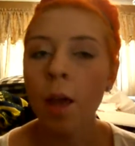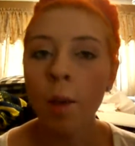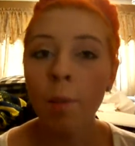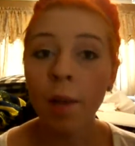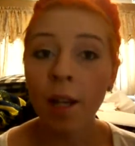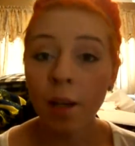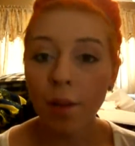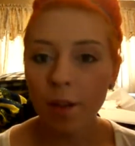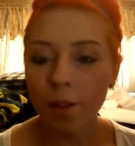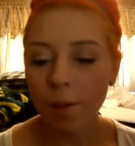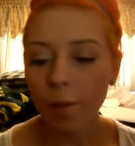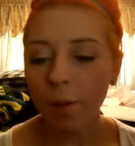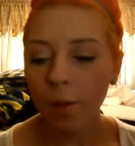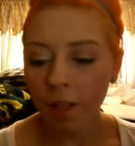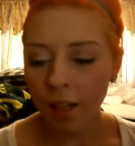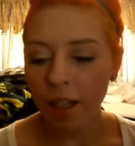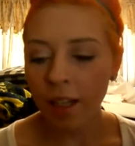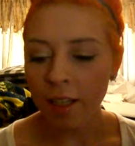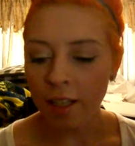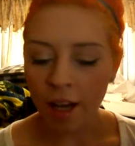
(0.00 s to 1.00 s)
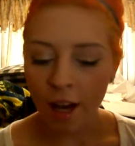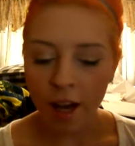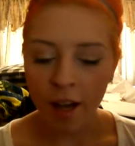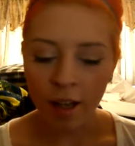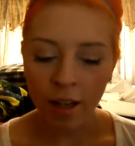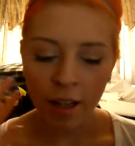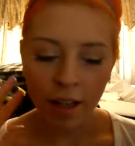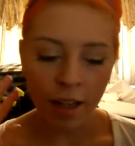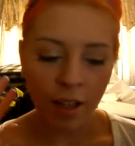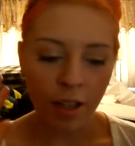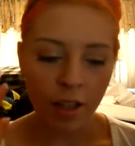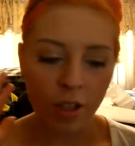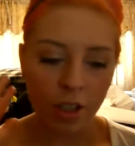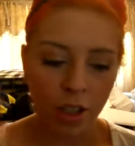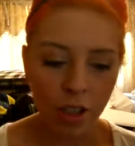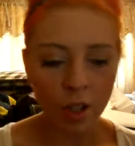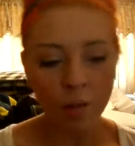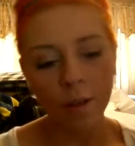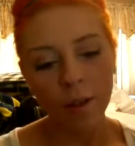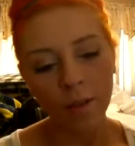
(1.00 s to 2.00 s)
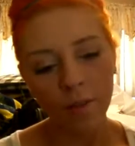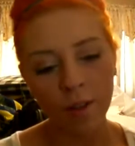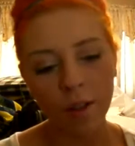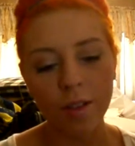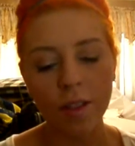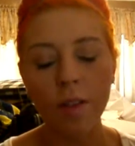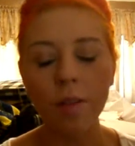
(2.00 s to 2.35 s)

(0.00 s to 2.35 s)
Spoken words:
But anyway, so we were getting it done, and she went first.